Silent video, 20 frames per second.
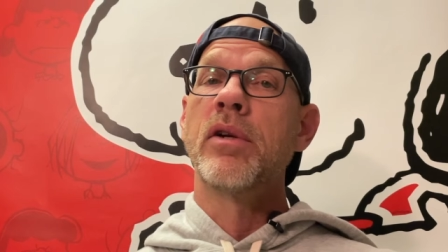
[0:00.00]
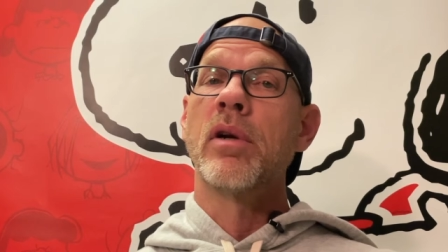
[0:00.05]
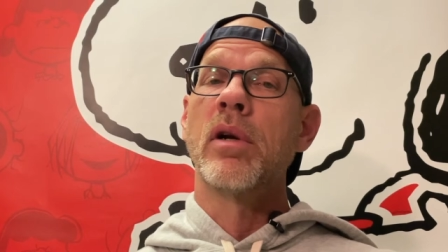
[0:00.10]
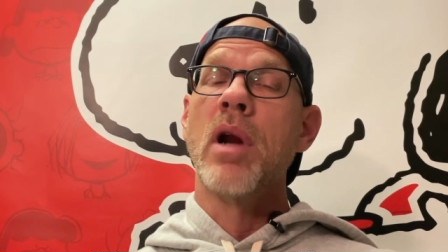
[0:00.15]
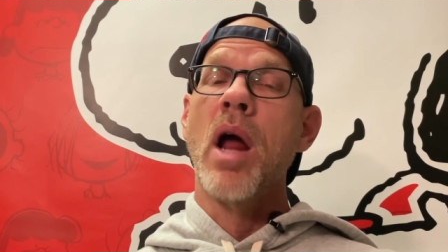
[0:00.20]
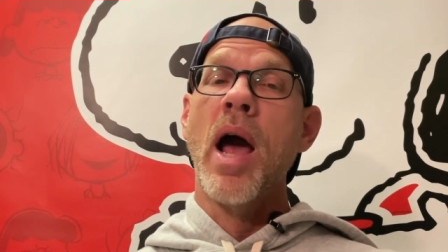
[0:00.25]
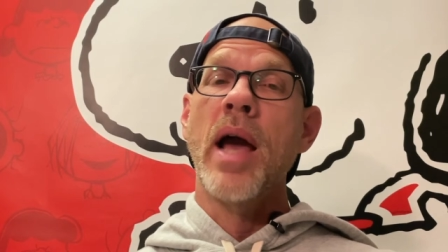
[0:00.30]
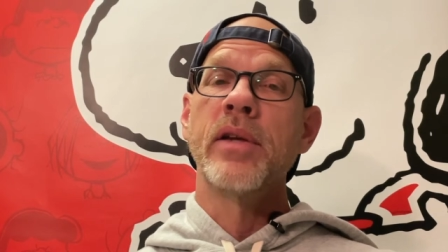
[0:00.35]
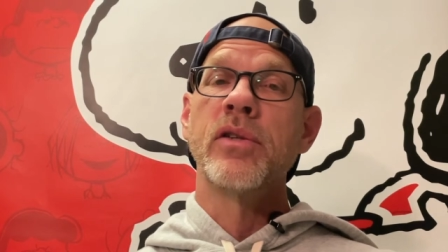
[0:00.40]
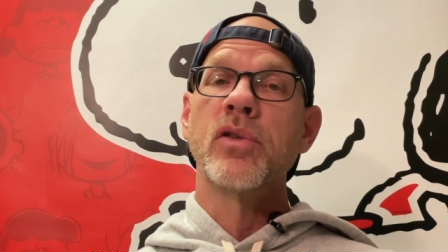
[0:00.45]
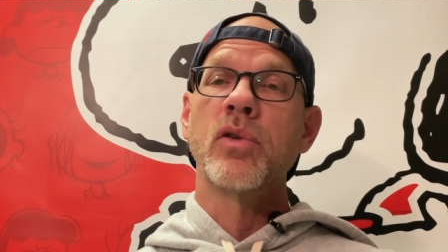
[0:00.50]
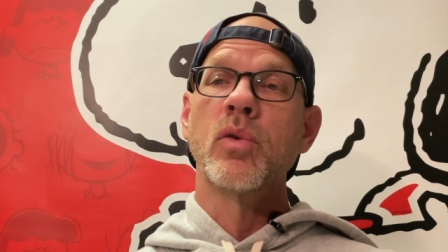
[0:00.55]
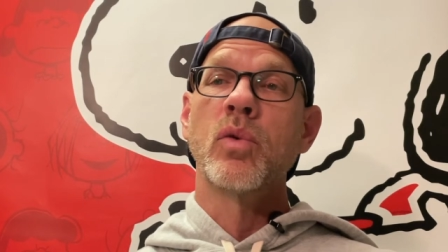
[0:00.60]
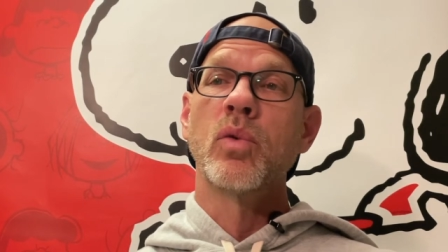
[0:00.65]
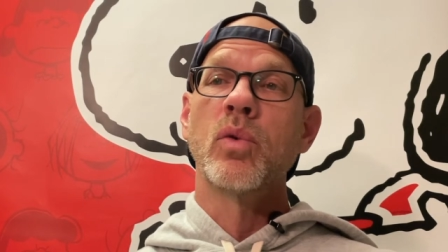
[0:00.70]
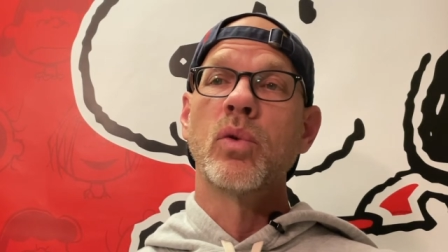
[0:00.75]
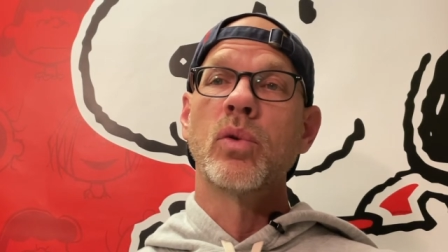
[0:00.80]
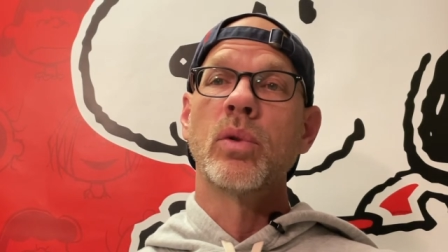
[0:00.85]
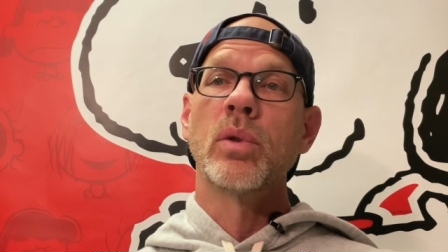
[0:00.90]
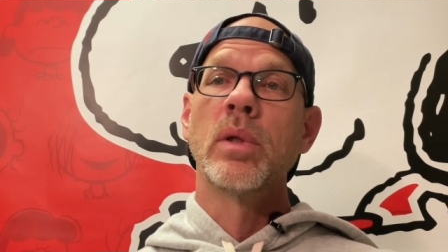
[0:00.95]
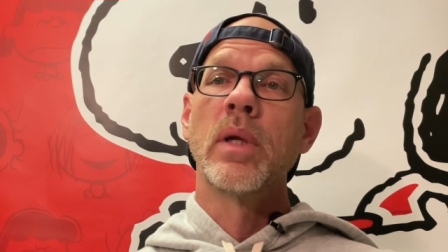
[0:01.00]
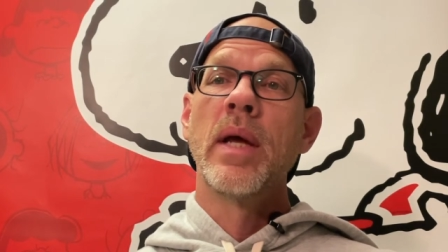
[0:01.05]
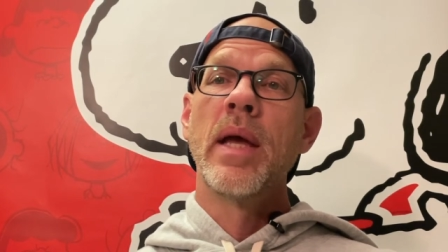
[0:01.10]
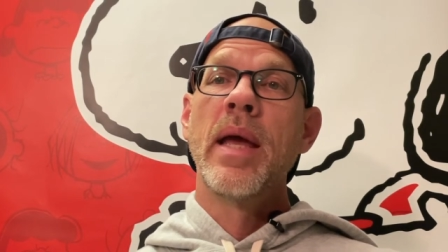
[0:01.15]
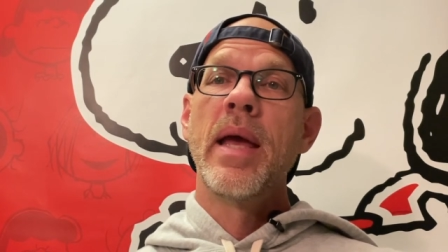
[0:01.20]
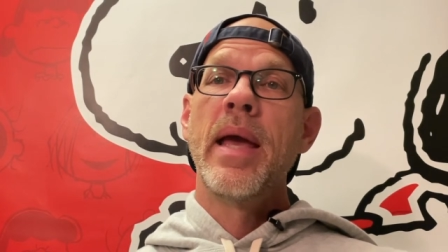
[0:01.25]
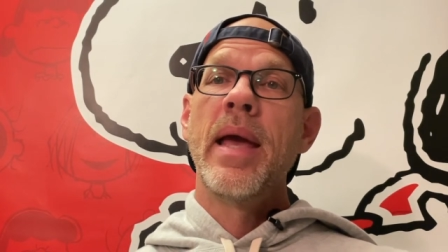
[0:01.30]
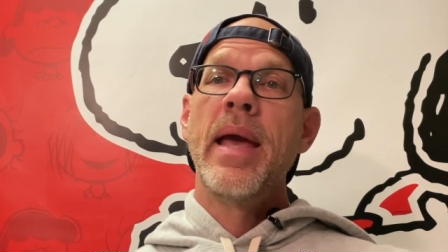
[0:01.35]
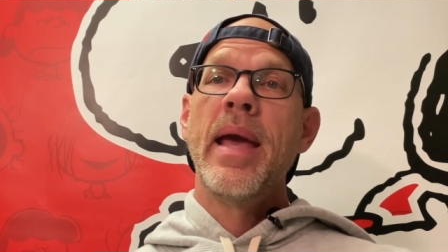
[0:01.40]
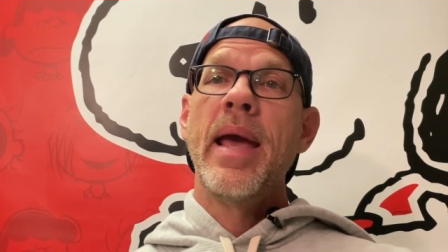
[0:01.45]
high school.
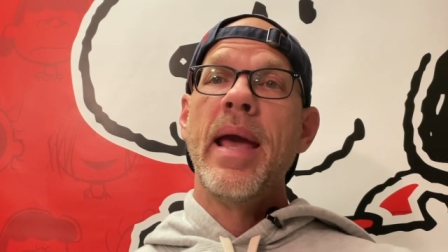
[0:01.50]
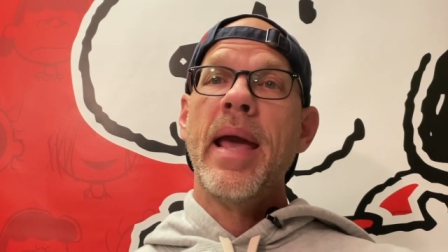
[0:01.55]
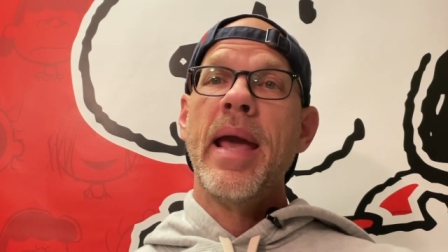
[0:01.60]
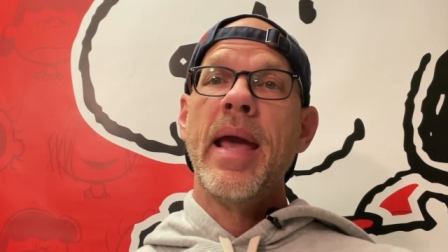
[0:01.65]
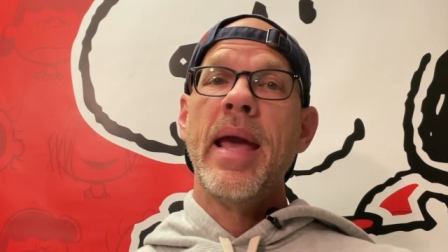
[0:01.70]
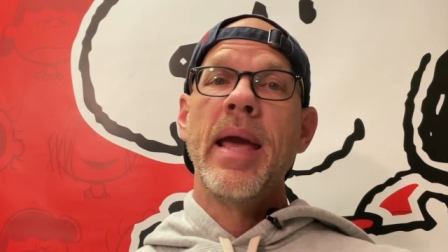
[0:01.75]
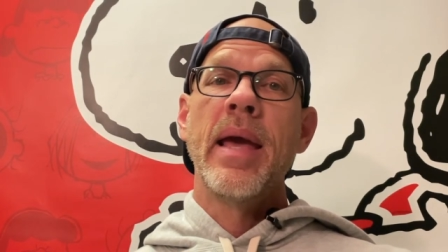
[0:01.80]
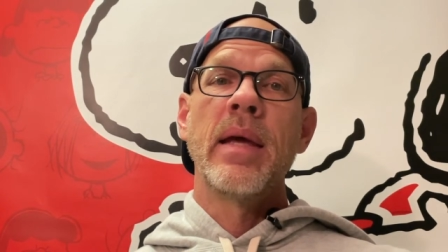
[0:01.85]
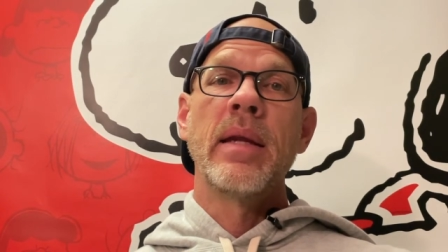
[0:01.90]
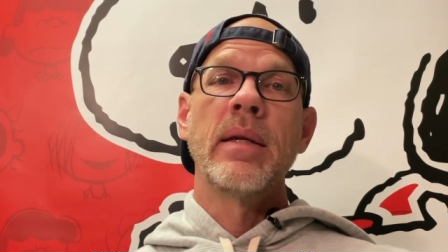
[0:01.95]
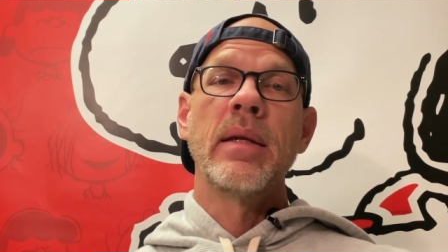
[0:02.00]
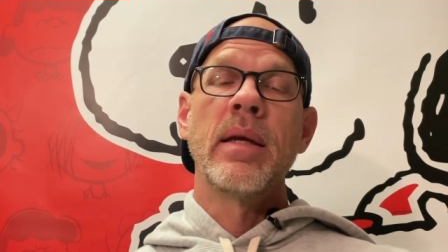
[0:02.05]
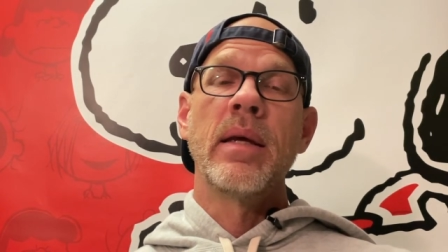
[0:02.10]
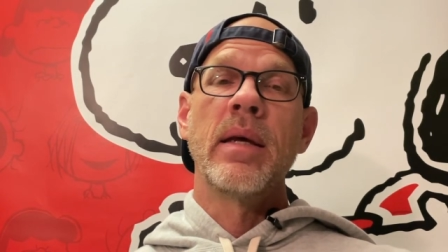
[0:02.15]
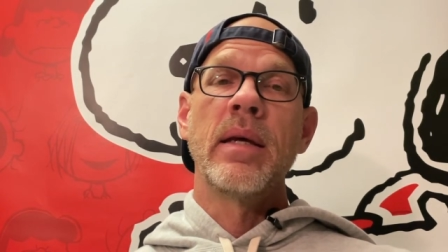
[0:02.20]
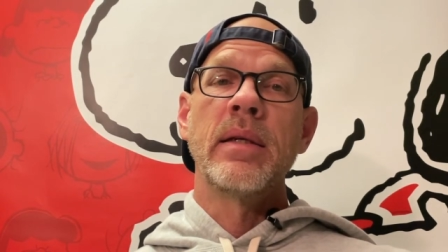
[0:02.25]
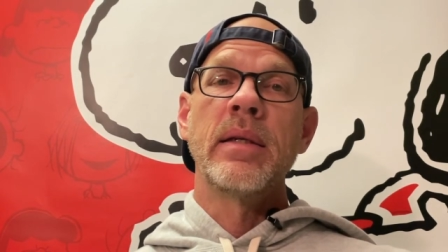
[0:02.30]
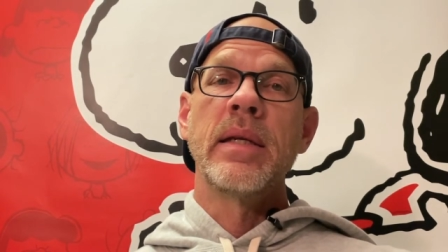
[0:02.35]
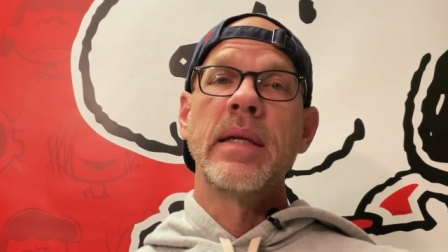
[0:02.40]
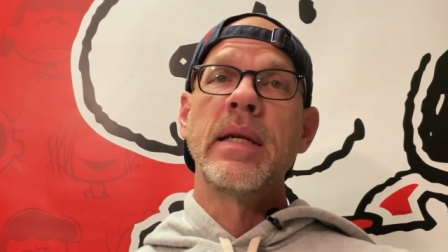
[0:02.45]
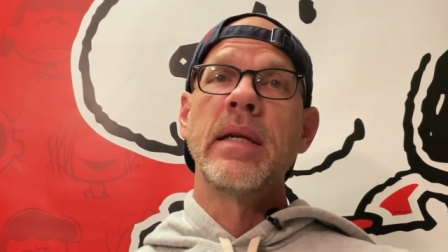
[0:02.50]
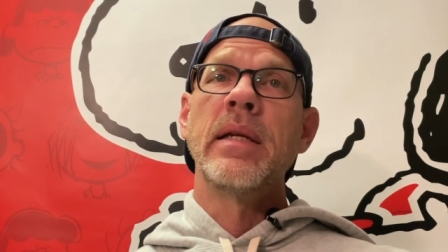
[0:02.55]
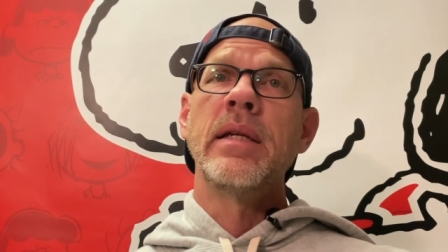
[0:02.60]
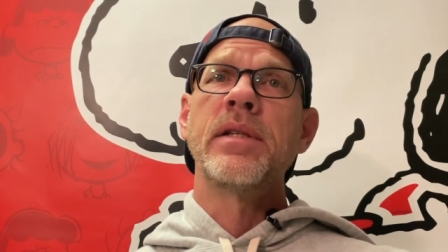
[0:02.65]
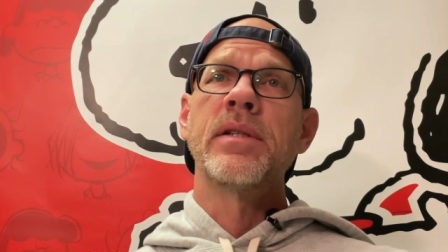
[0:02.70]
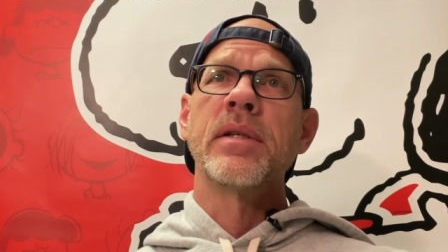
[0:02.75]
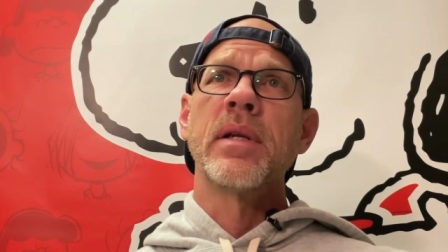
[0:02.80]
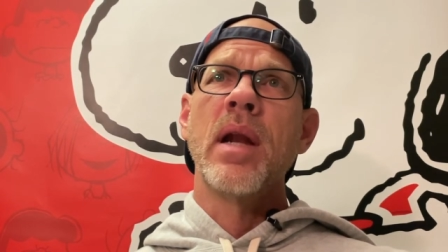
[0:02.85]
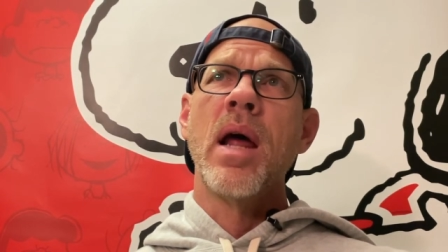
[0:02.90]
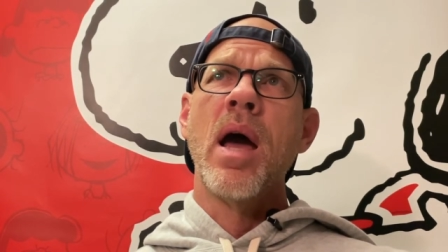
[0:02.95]
And uh,
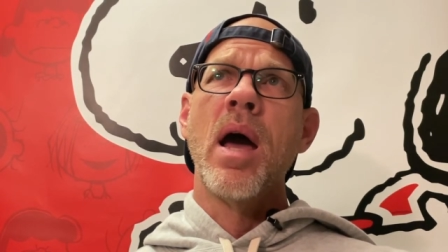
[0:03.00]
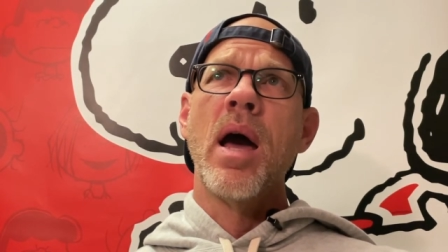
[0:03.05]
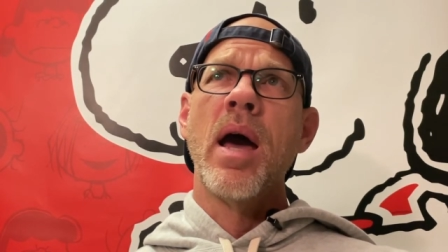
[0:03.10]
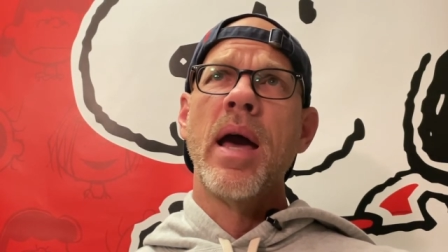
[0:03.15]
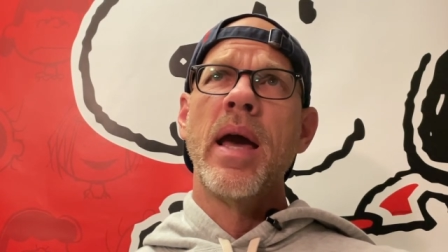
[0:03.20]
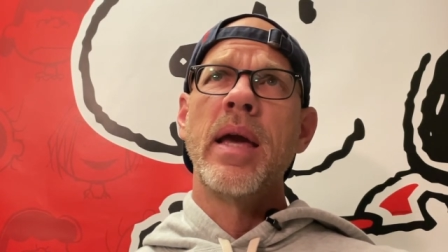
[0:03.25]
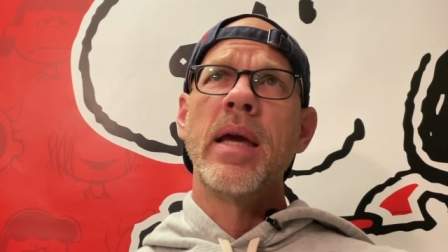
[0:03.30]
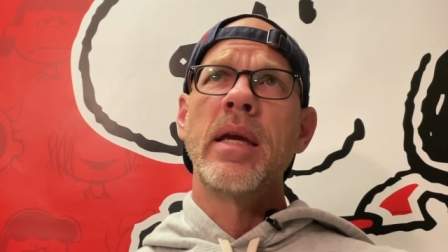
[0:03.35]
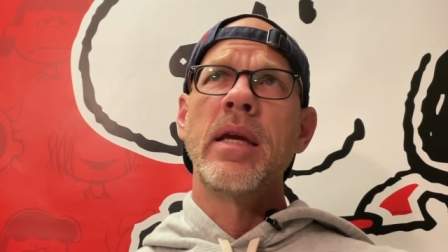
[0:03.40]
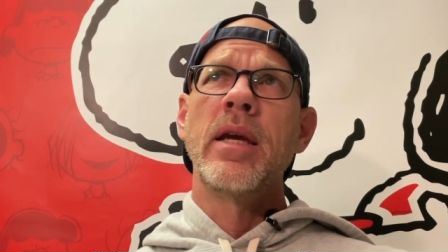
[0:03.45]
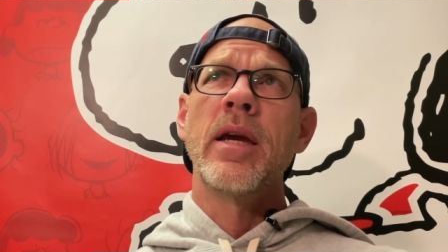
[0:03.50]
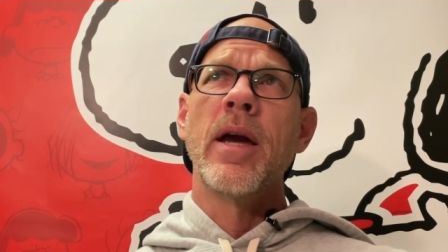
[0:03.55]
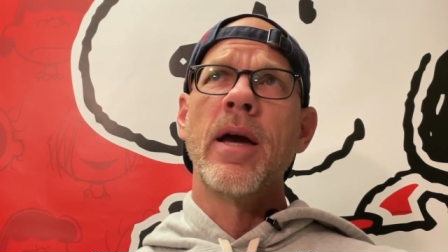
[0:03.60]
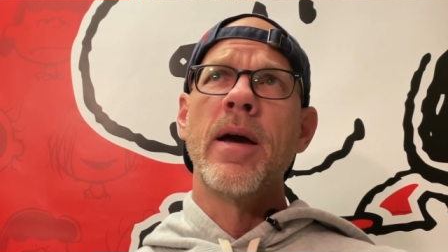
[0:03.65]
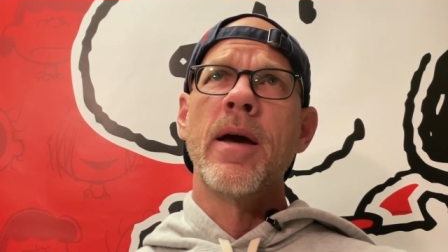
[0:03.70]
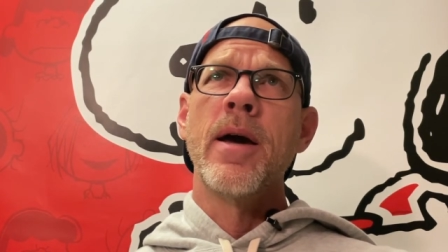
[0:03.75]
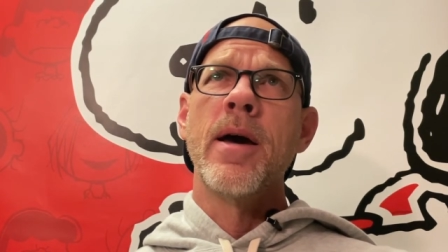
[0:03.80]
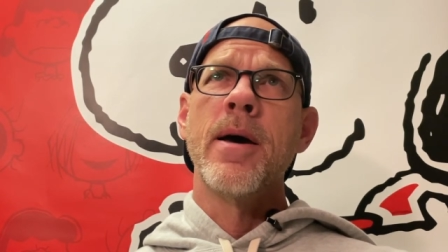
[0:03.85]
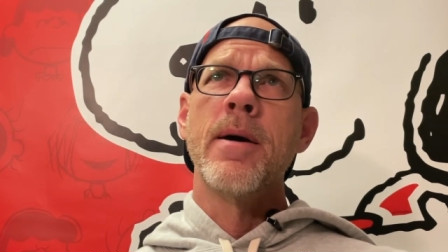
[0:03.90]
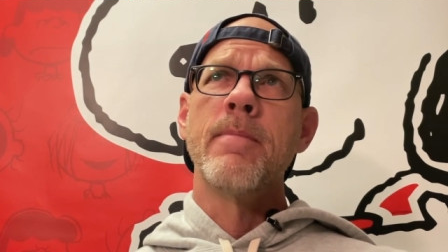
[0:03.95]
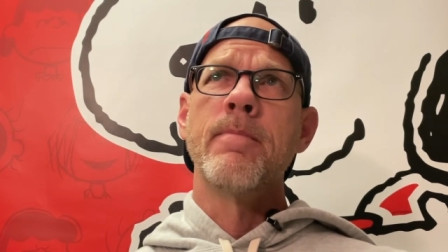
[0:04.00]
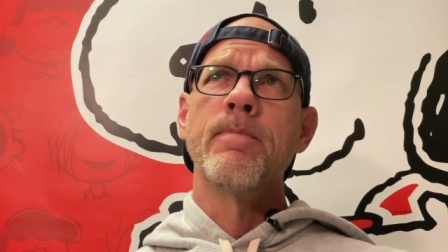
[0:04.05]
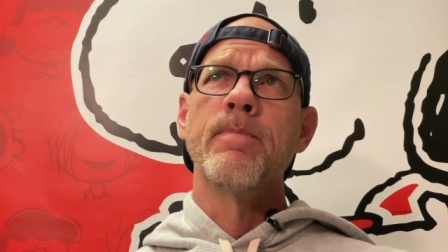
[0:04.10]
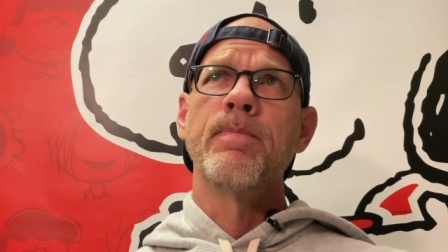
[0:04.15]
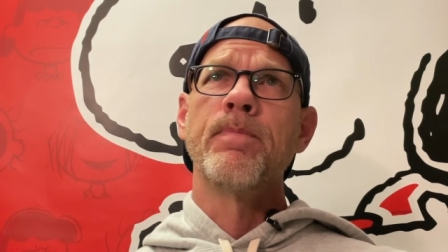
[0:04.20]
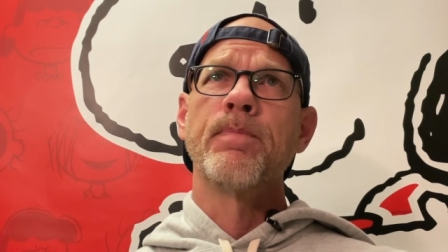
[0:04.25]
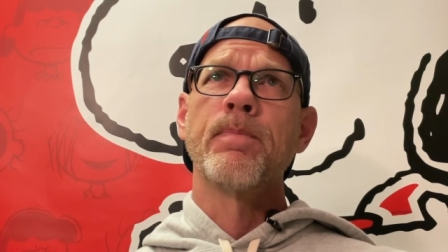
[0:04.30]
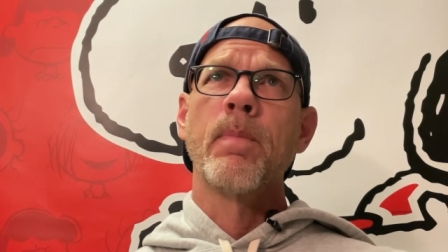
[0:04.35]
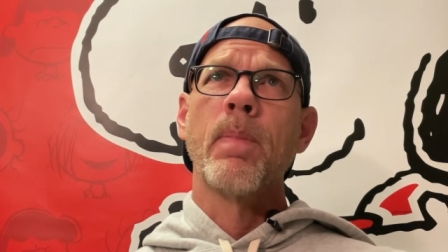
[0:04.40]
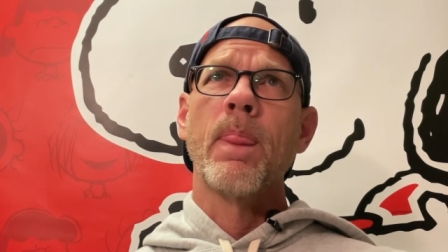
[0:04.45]
Denise and I
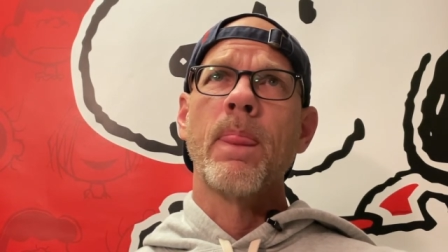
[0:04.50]
um,